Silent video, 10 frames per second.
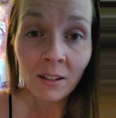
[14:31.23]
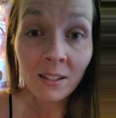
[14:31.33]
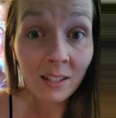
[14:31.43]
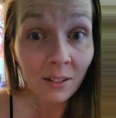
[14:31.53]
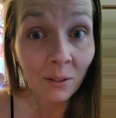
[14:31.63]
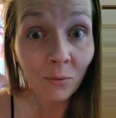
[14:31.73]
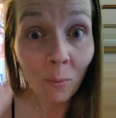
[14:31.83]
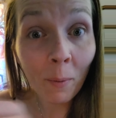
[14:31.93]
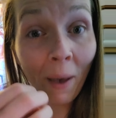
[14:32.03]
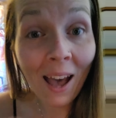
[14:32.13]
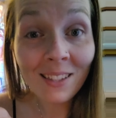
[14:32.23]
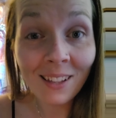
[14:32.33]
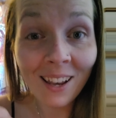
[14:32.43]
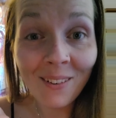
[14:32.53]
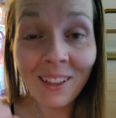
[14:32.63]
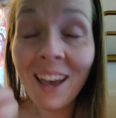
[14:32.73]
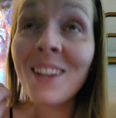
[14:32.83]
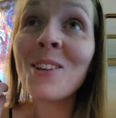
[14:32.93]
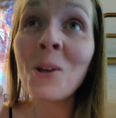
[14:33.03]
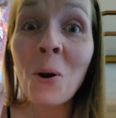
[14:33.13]
still from a past life that I
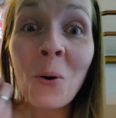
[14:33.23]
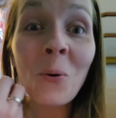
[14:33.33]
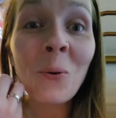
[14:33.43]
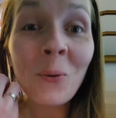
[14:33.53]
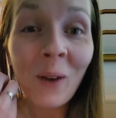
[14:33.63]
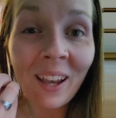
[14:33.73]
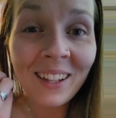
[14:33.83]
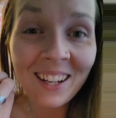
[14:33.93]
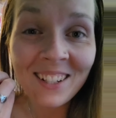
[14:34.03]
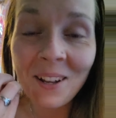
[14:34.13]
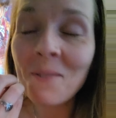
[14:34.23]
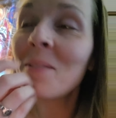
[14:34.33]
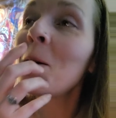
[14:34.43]
had no recollection of.